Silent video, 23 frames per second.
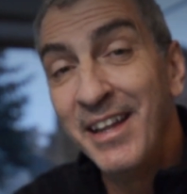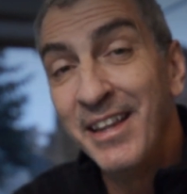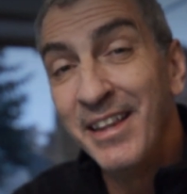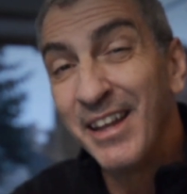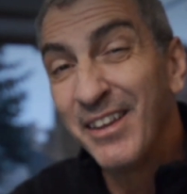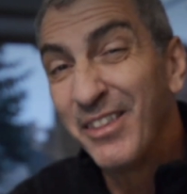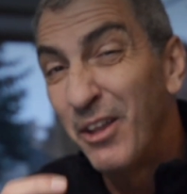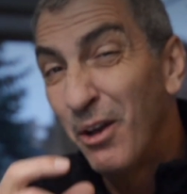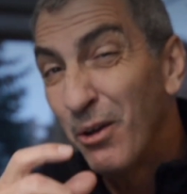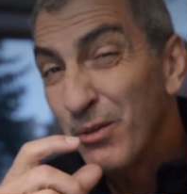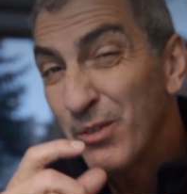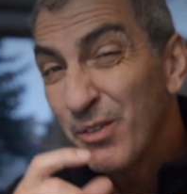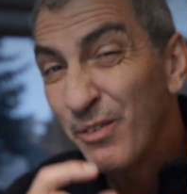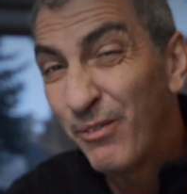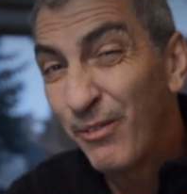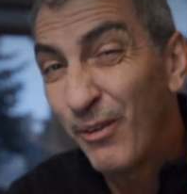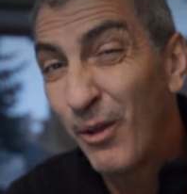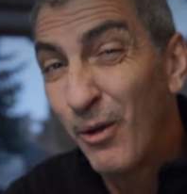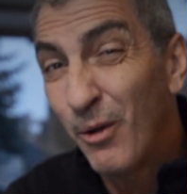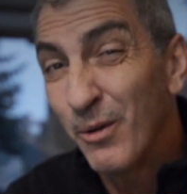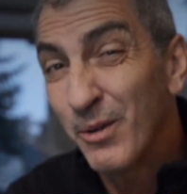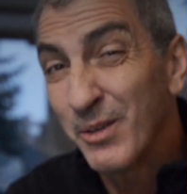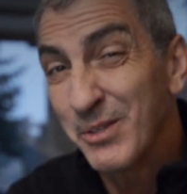that those
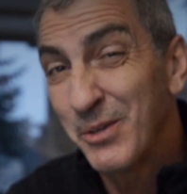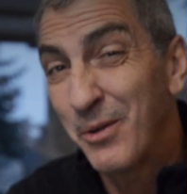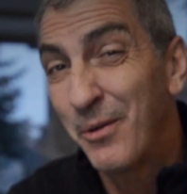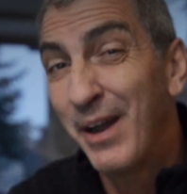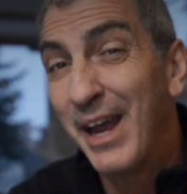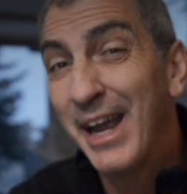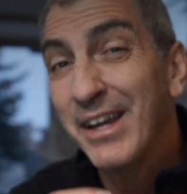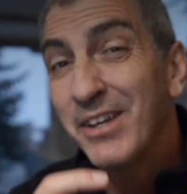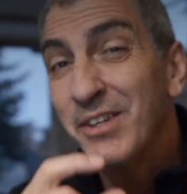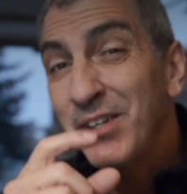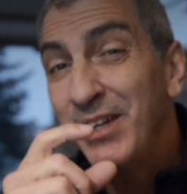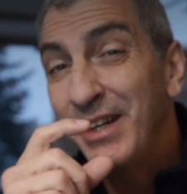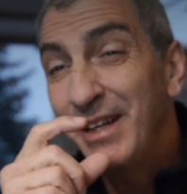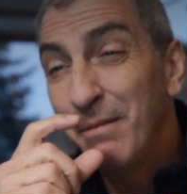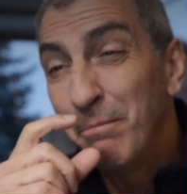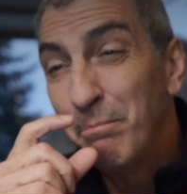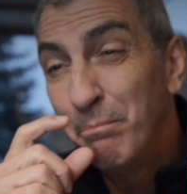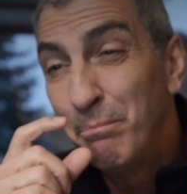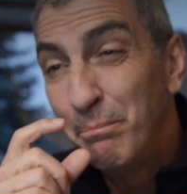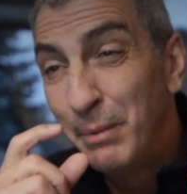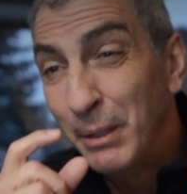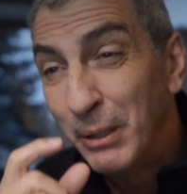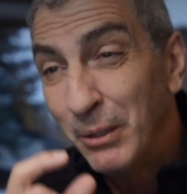flaws are actually
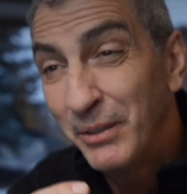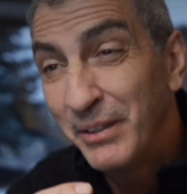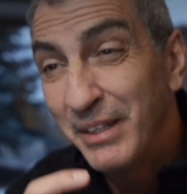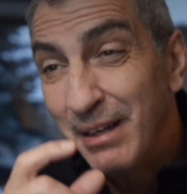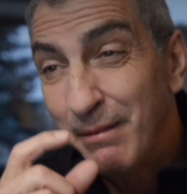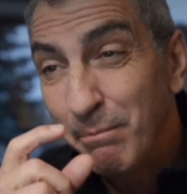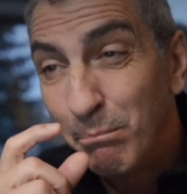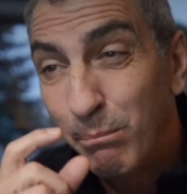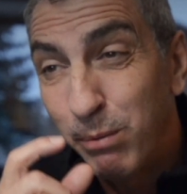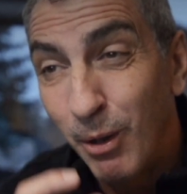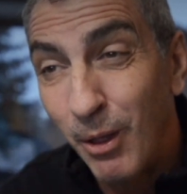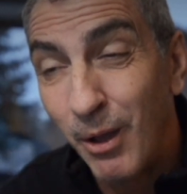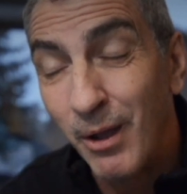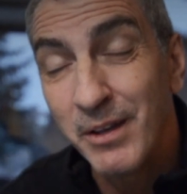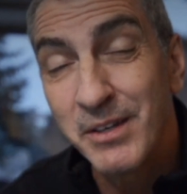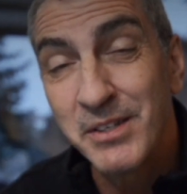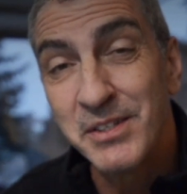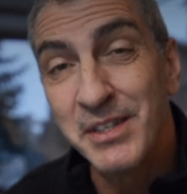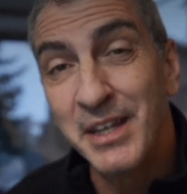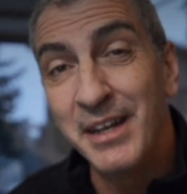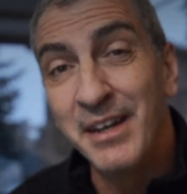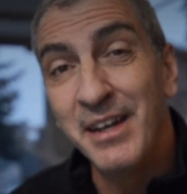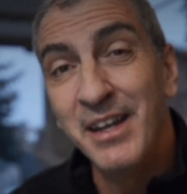building
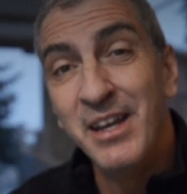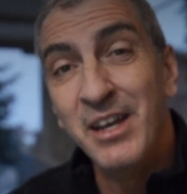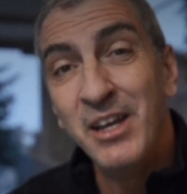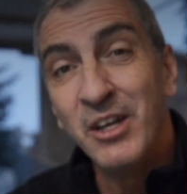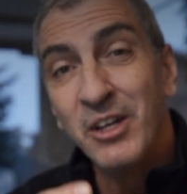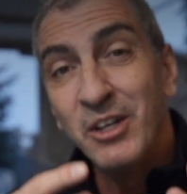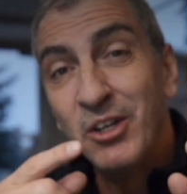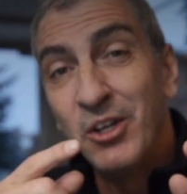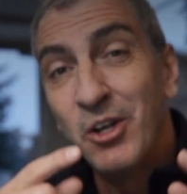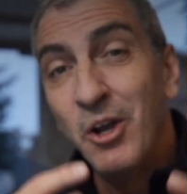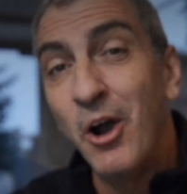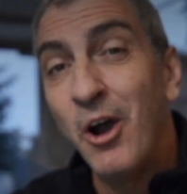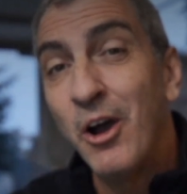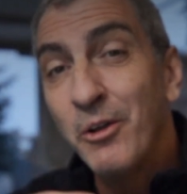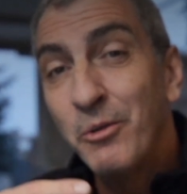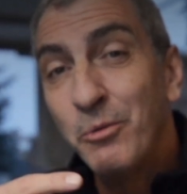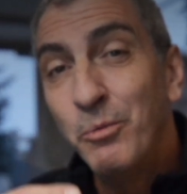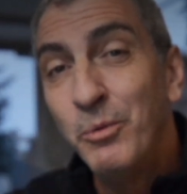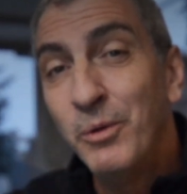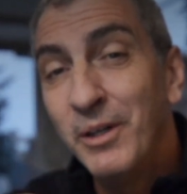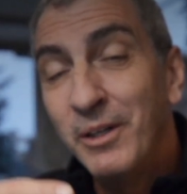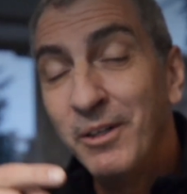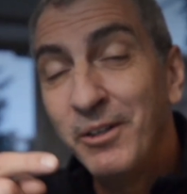blocks that God
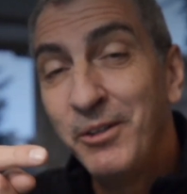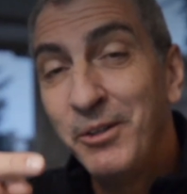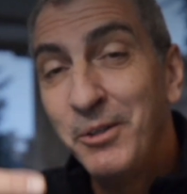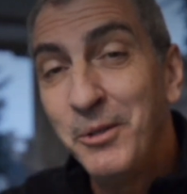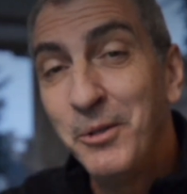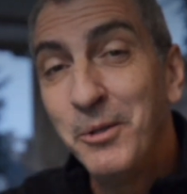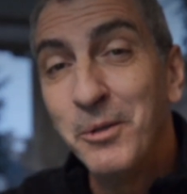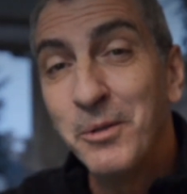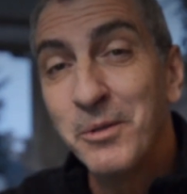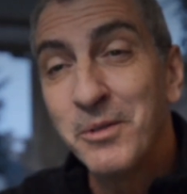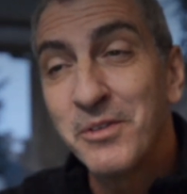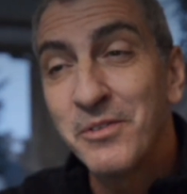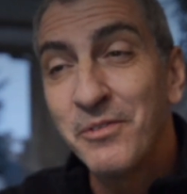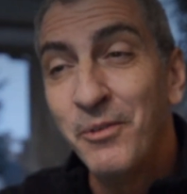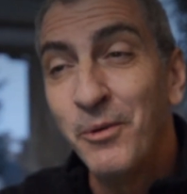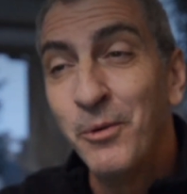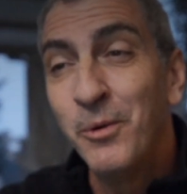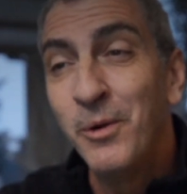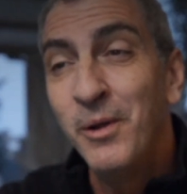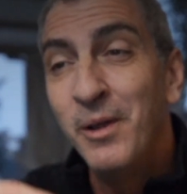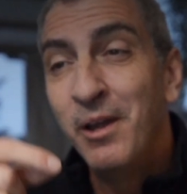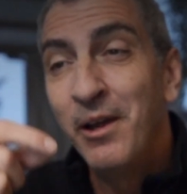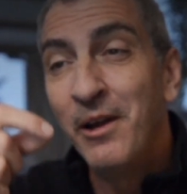will use
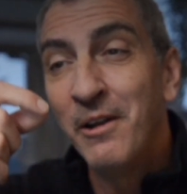for